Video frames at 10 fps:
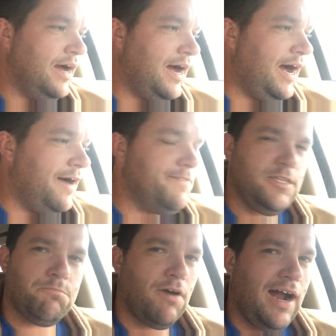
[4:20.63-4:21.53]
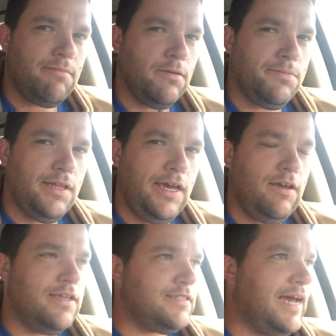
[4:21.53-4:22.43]
Uh, this
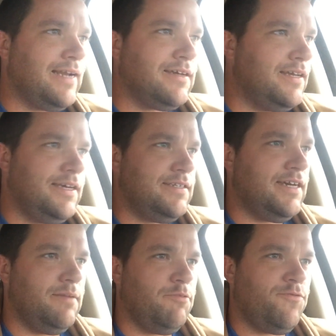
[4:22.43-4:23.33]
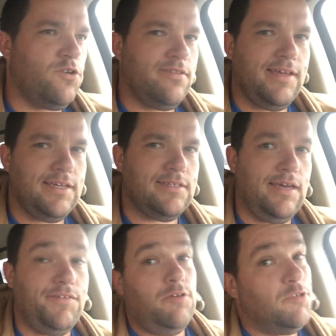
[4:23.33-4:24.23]
probably is not going to get done before
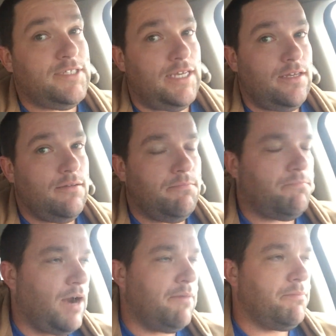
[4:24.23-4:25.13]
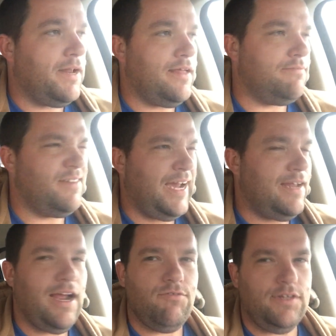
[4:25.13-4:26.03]
Thanksgiving. We'll see. Probably, but I,
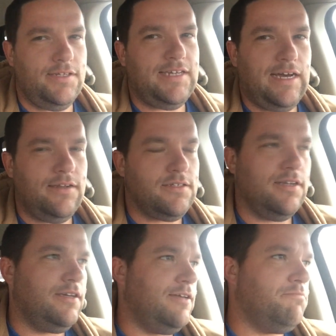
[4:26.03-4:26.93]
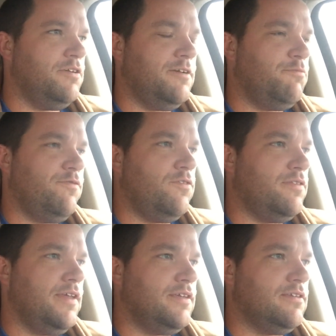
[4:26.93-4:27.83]
I, I really doubt it's going to get put up before
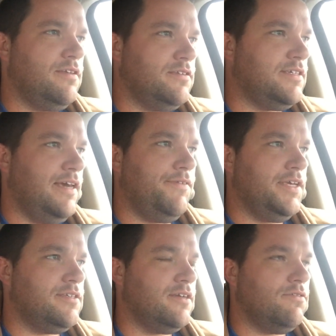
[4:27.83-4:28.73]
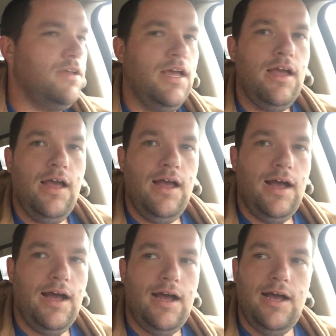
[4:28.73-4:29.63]
Thanksgiving. So
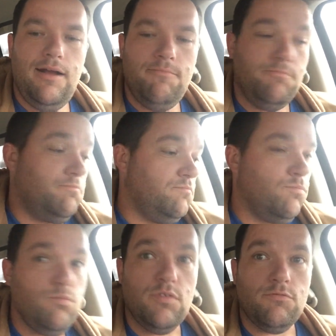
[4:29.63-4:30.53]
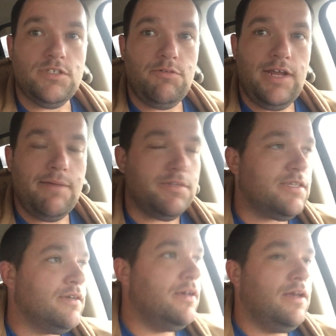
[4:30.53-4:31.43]
um, we'll see what
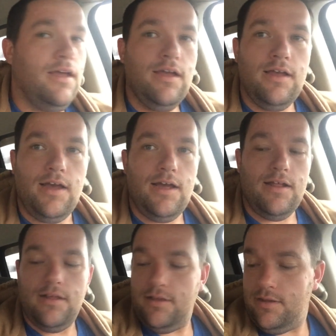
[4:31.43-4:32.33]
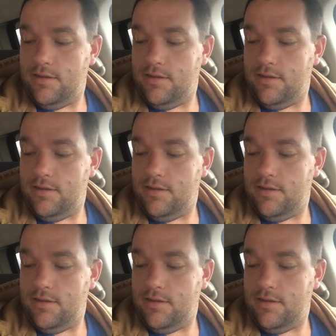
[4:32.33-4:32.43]
happens. Uh,